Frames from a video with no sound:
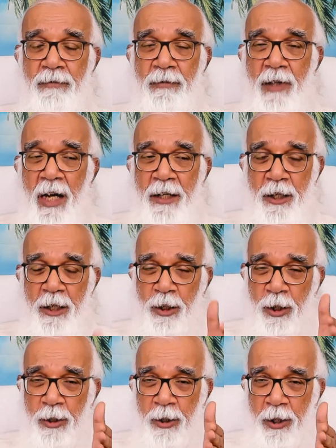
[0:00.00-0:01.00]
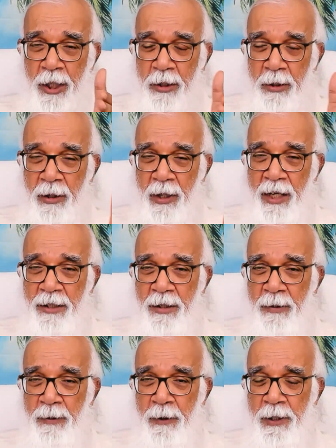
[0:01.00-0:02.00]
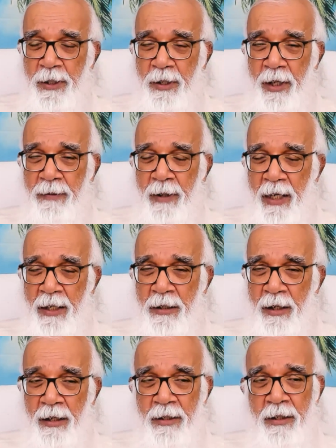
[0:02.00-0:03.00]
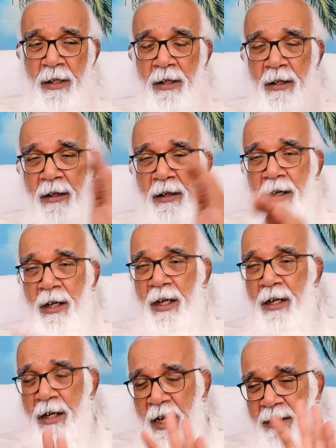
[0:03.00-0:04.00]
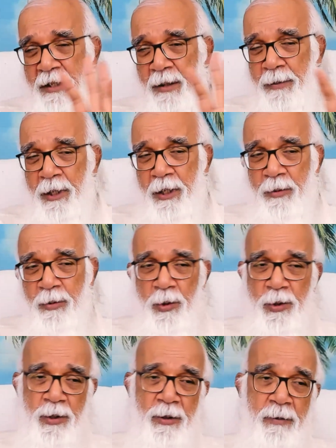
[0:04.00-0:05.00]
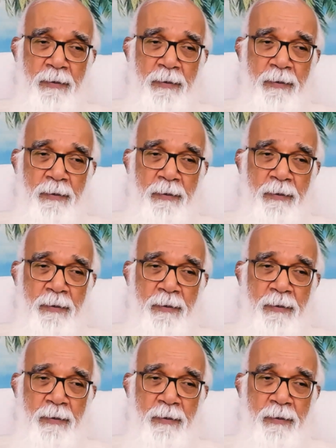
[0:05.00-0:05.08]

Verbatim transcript: I did not recognize the first three factors. It lands up in divorce.